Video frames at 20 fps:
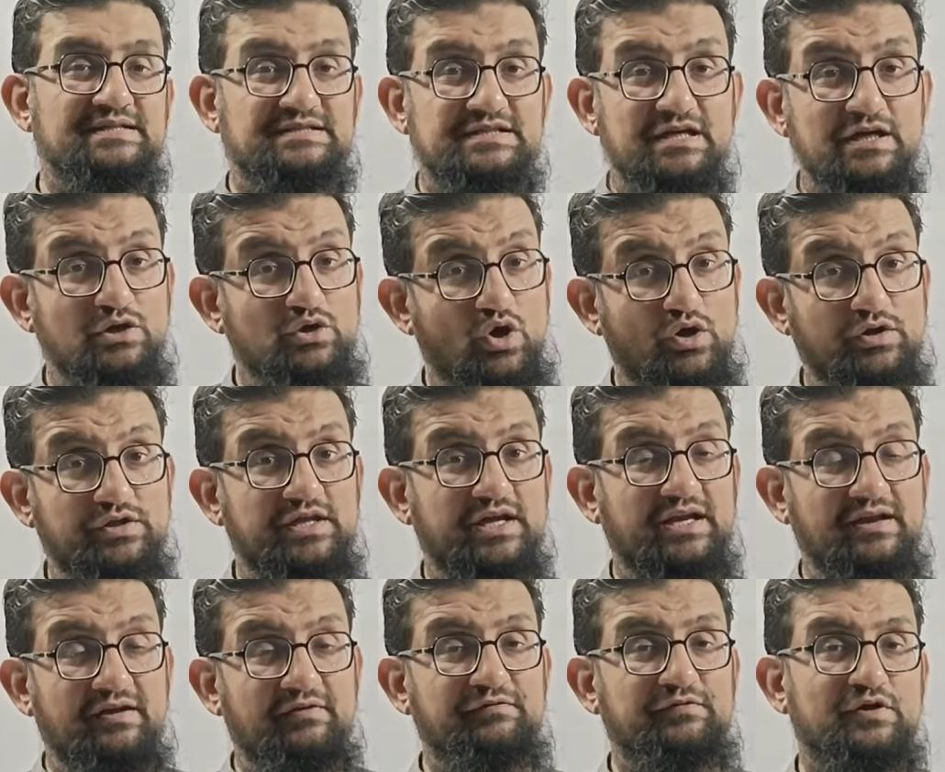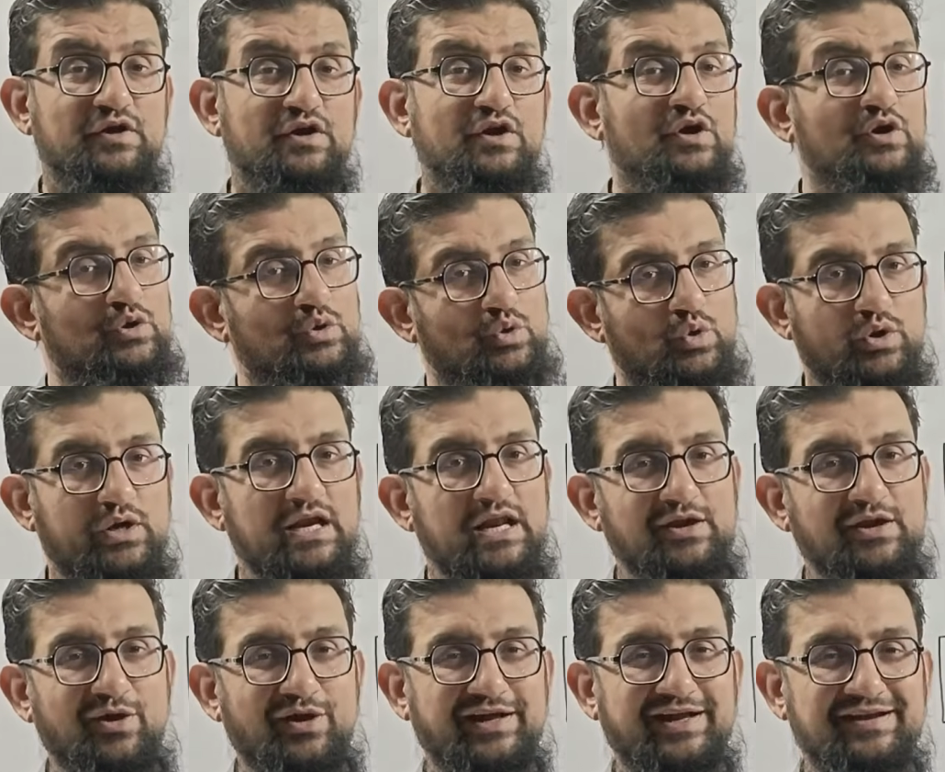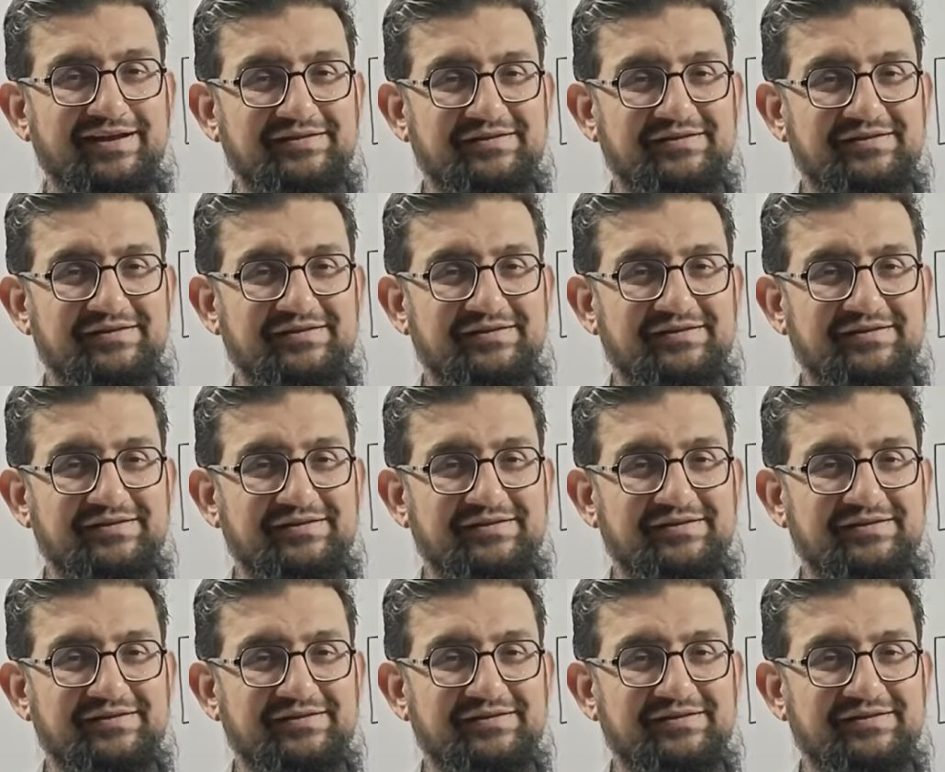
it is still toxic enough to kill an